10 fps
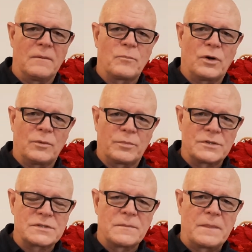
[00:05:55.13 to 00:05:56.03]

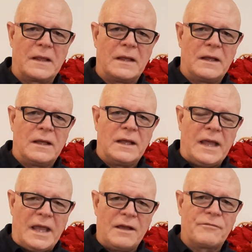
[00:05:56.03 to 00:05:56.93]
purpose.
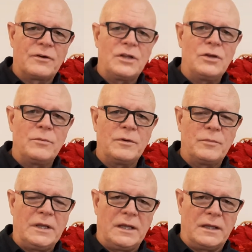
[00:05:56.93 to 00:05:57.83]
Every human
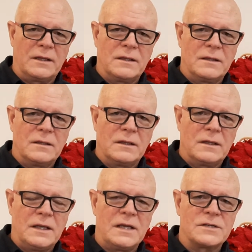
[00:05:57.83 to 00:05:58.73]
being
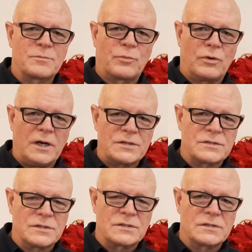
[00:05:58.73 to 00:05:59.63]
is
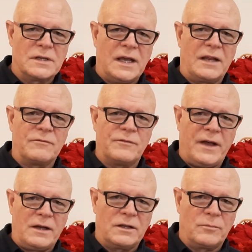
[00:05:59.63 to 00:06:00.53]
precious and
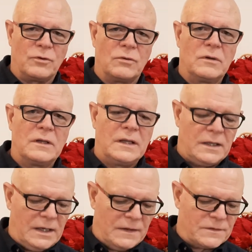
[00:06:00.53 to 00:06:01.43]
valuable
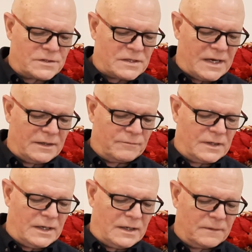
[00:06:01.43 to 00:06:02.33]
in the sight of
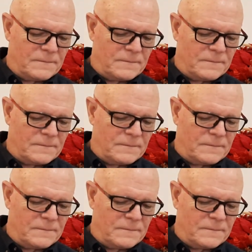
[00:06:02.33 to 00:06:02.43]
God.